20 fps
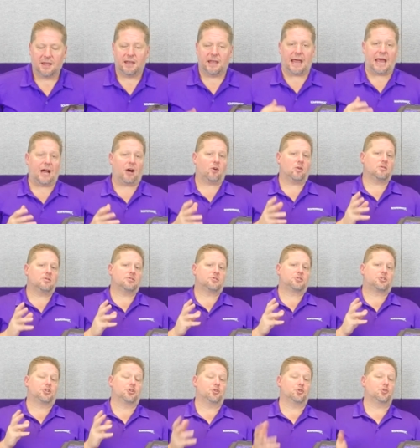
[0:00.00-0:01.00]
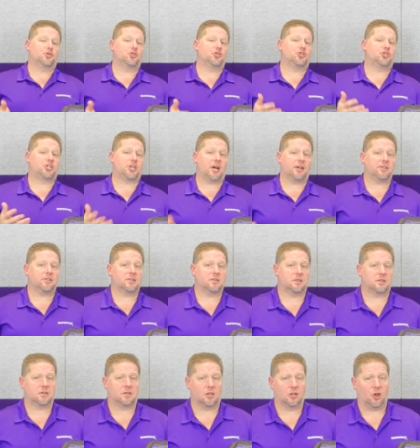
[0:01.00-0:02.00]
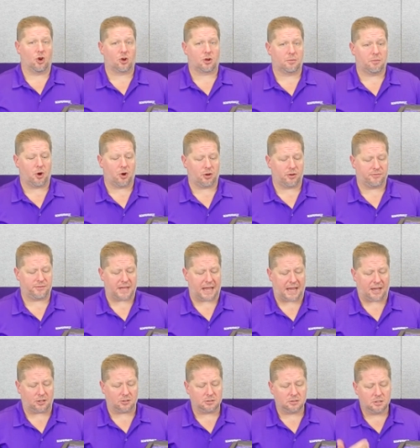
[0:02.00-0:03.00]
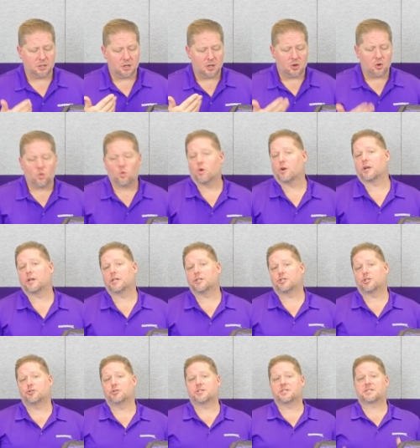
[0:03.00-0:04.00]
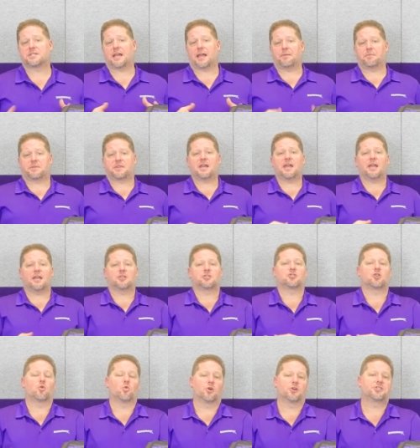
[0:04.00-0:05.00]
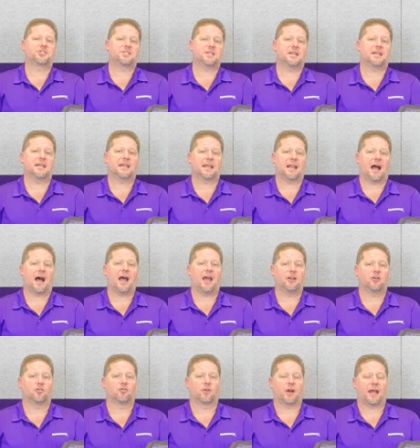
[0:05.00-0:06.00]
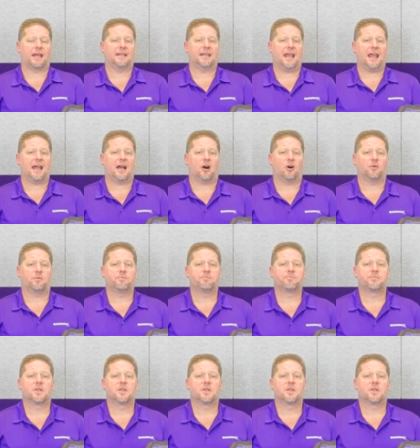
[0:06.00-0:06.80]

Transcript: Now, to shut the locomotive down, we're going to do the same thing. So we're sitting at idle right now.